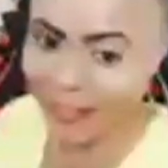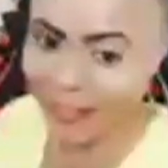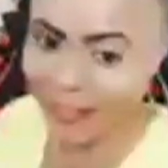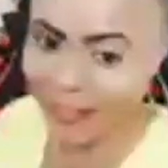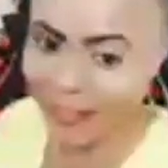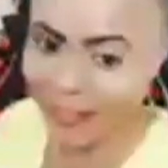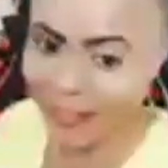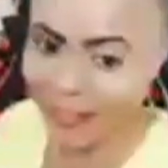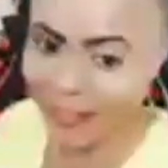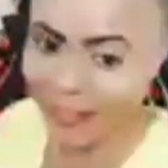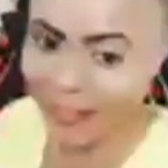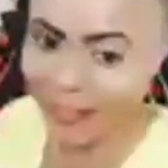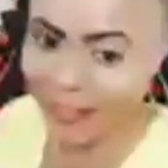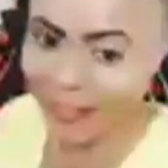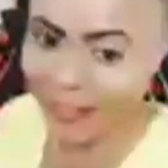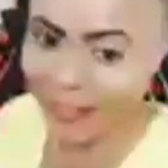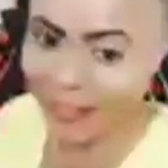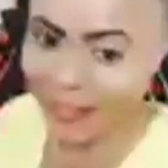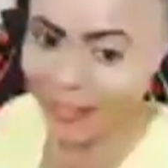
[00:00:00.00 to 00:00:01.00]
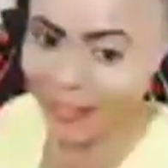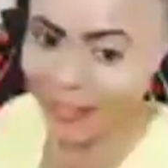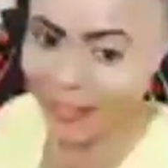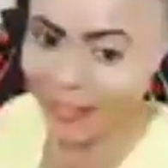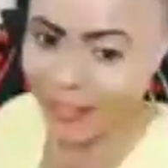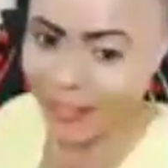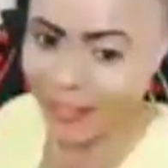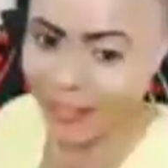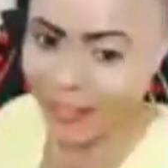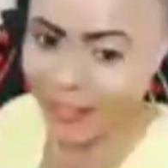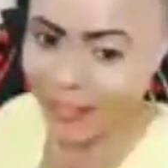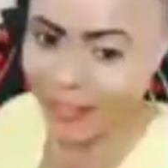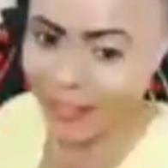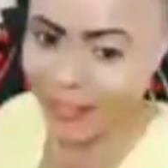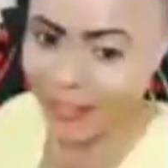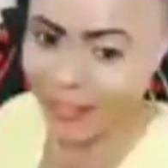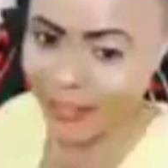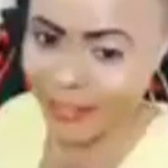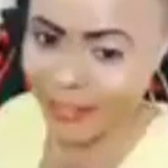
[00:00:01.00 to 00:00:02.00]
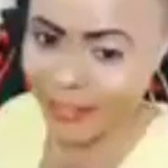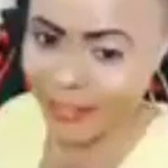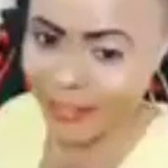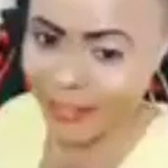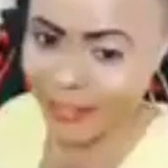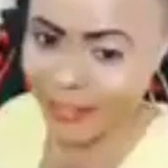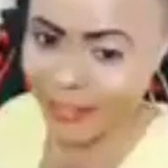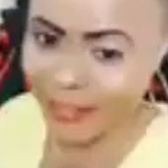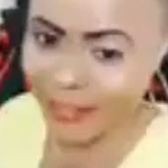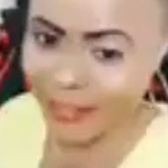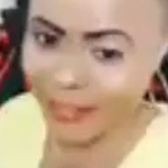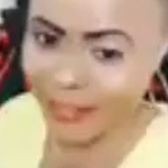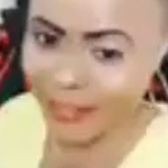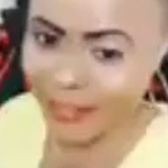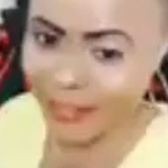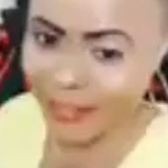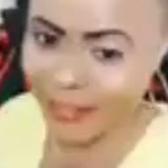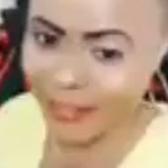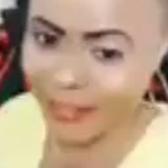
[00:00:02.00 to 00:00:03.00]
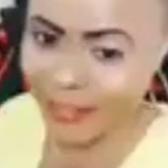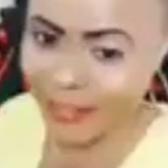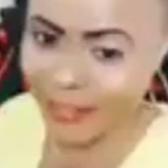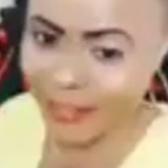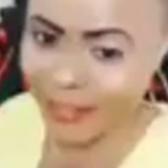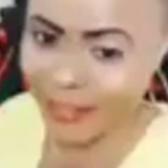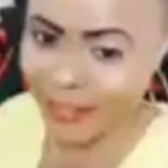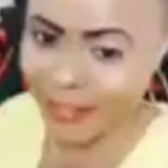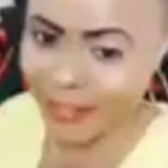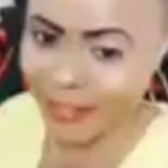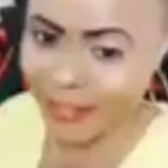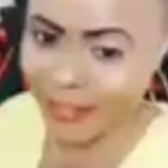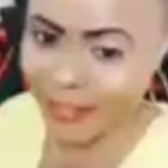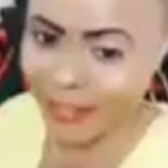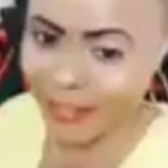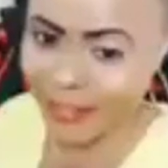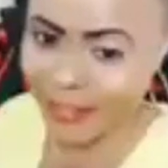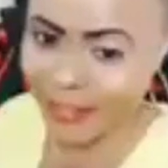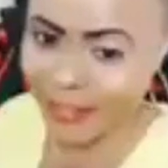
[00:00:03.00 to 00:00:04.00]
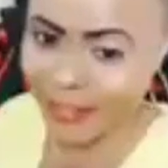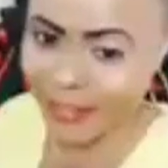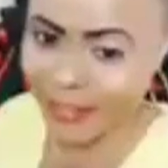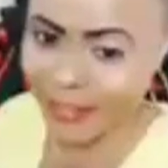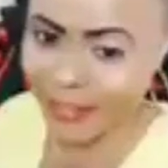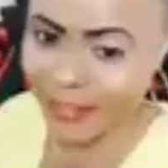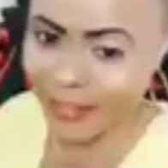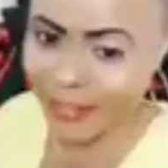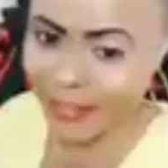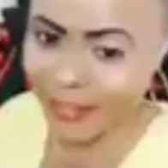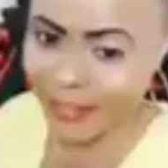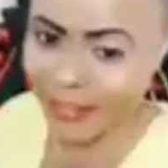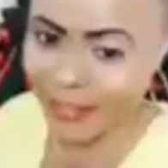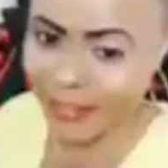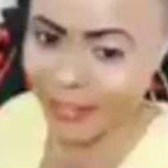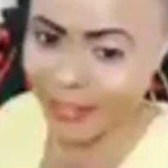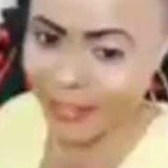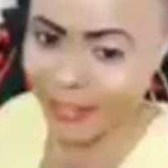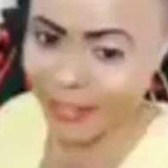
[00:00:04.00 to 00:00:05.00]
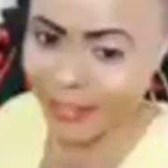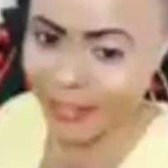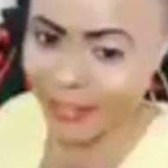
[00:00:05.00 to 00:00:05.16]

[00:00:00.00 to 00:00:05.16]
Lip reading: (silent)